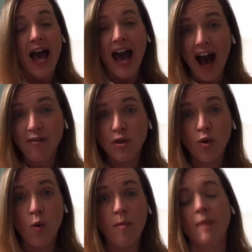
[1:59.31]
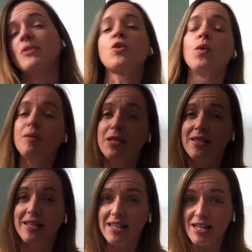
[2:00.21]
After the warm up is going to be the
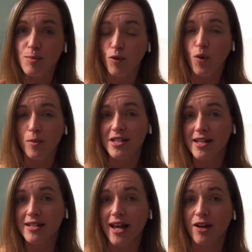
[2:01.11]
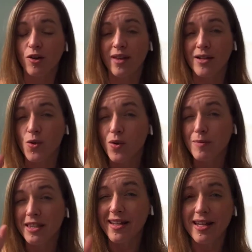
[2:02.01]
key performance indicator. That is going to
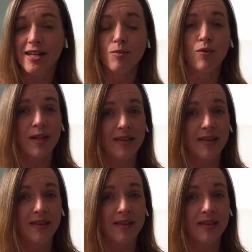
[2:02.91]
be key movement.